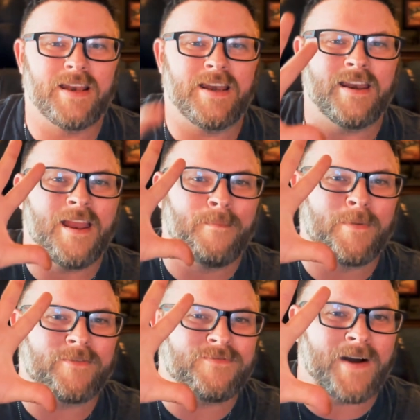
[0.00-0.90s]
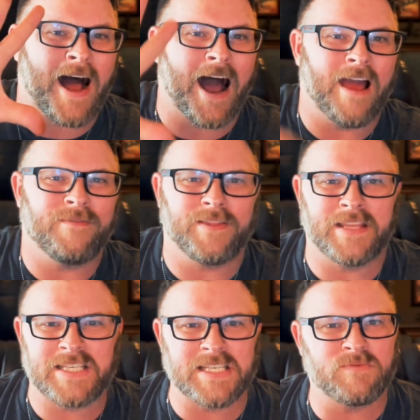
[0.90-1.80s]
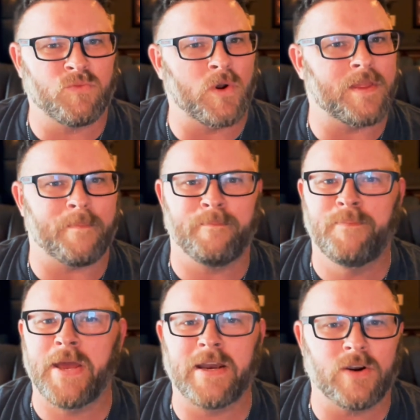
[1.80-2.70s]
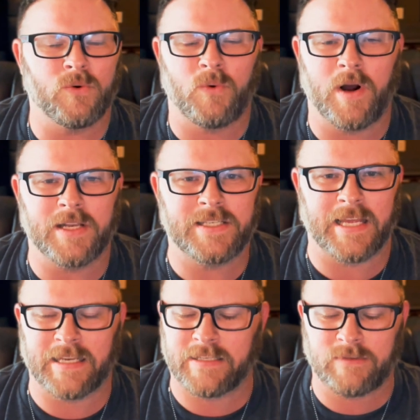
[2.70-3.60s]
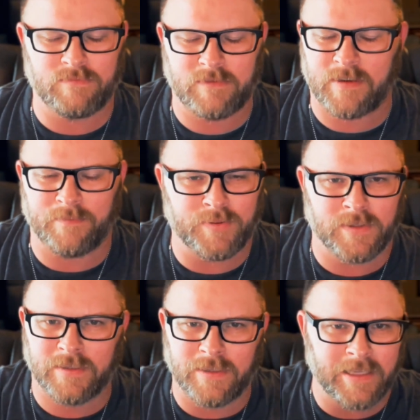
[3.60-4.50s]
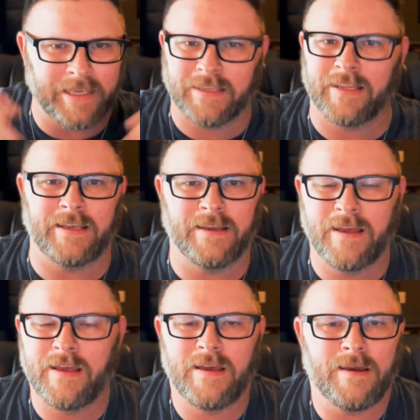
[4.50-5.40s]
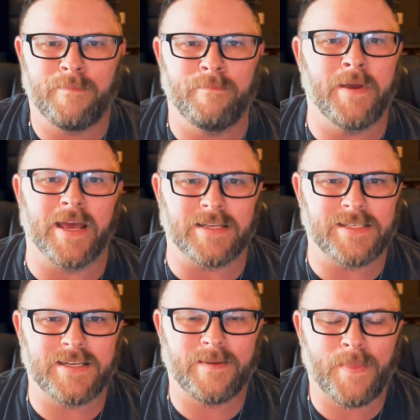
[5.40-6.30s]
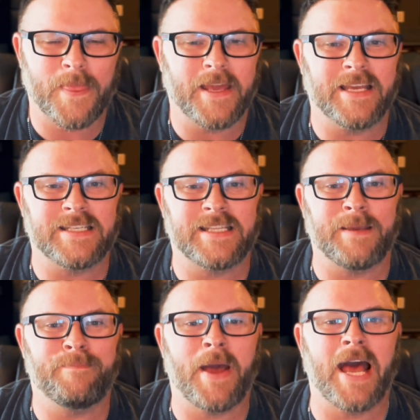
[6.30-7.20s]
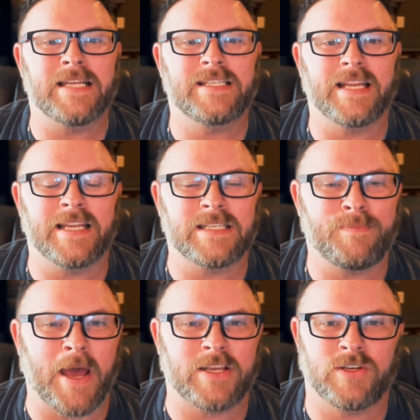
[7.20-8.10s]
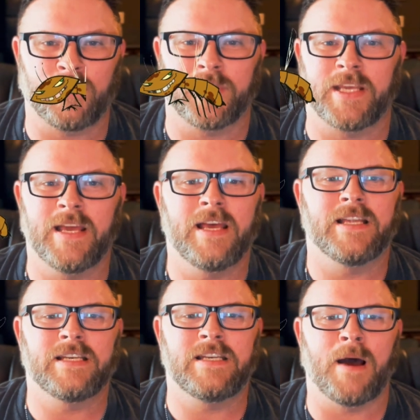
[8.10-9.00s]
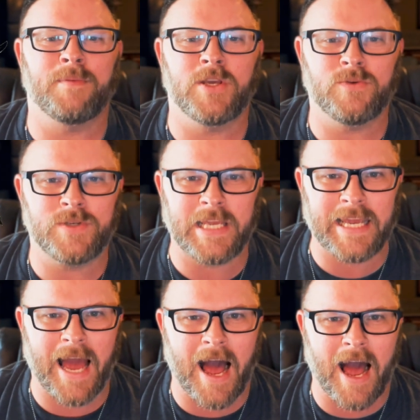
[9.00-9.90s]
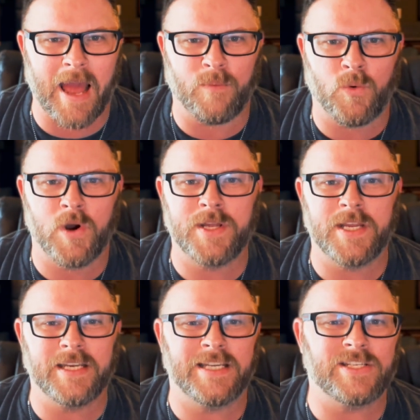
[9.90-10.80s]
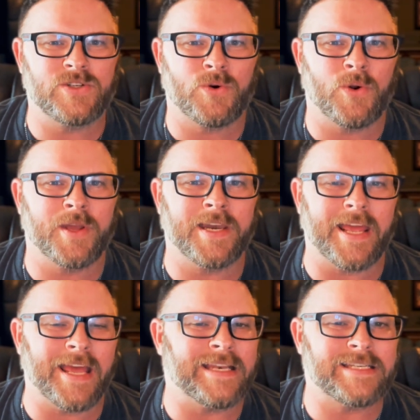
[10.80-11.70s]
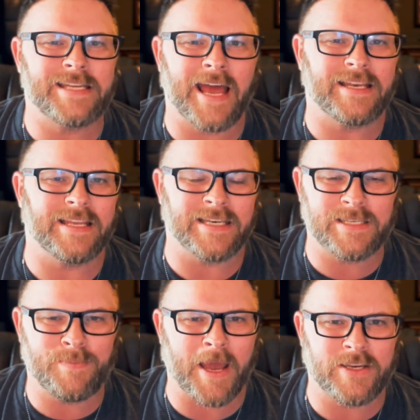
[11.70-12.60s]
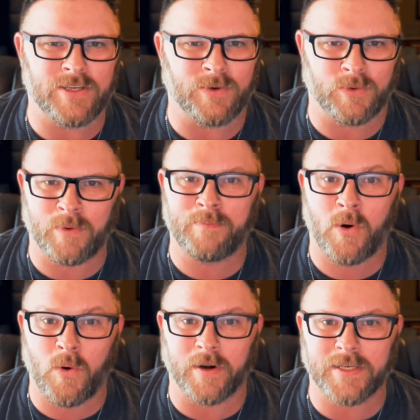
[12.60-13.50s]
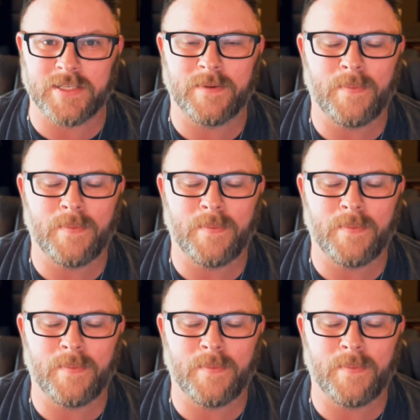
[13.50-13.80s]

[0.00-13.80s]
Number five, and this is one of the bigger ones that is completely missed, is the pest inspection, or the WDI, wood destroying insect inspection or report.